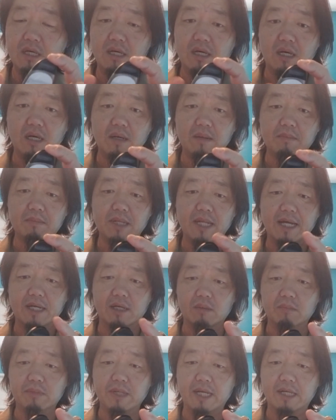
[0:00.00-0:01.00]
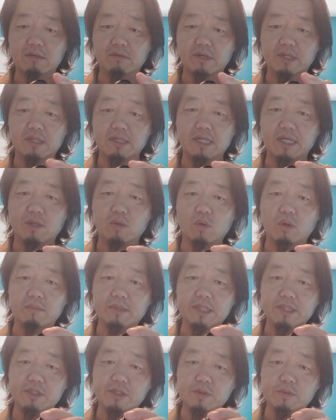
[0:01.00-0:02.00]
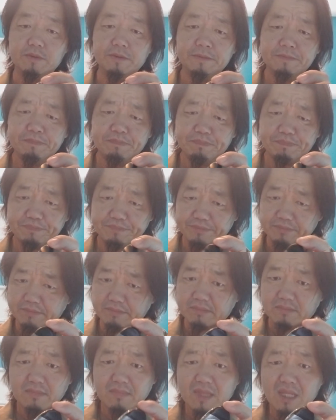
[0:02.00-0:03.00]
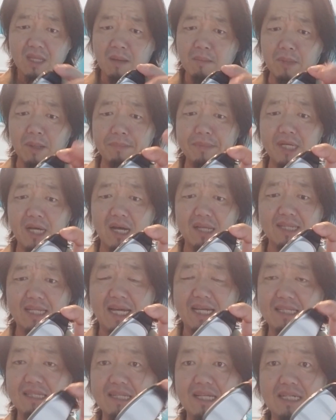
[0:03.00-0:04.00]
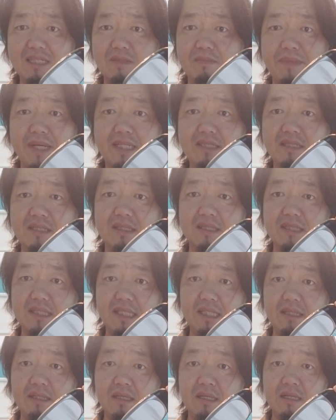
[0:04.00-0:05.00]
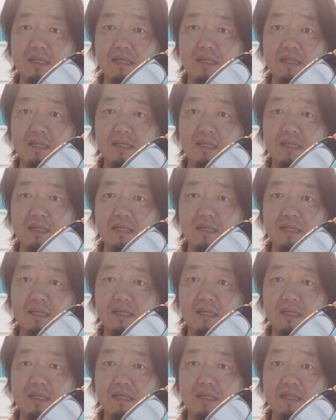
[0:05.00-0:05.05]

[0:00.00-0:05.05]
uh, black or black red that I normally do. But beyond that, that's basically